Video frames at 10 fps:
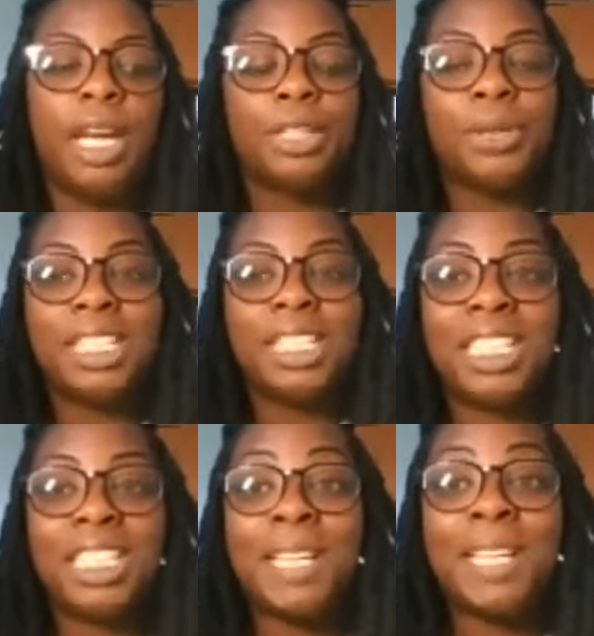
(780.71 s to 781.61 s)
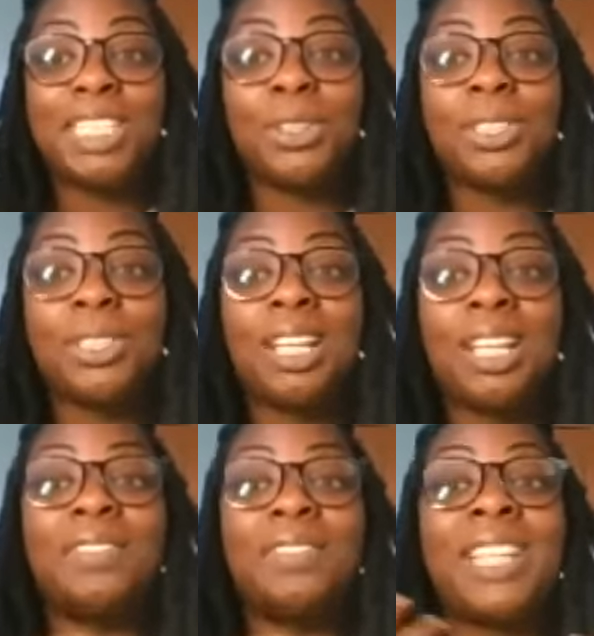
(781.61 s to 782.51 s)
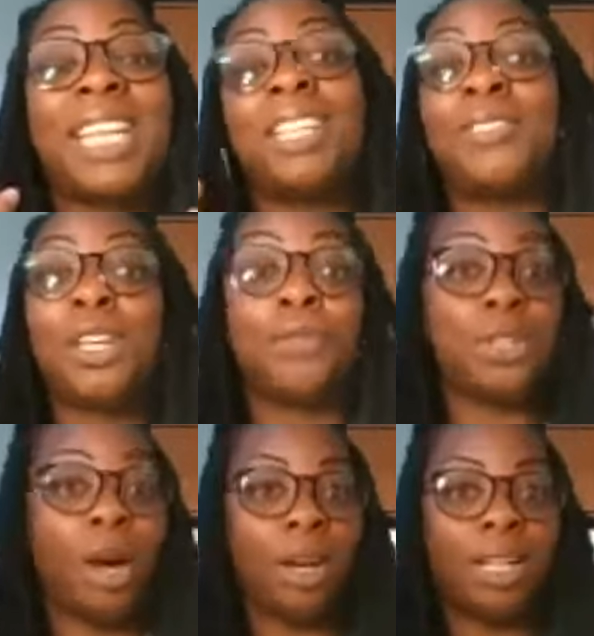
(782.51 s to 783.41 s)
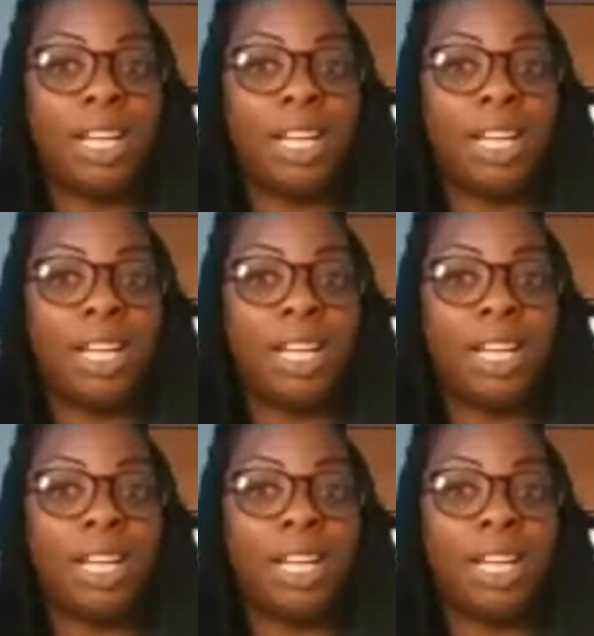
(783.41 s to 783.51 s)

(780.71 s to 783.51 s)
The reason is because there's a lot of negative self-talk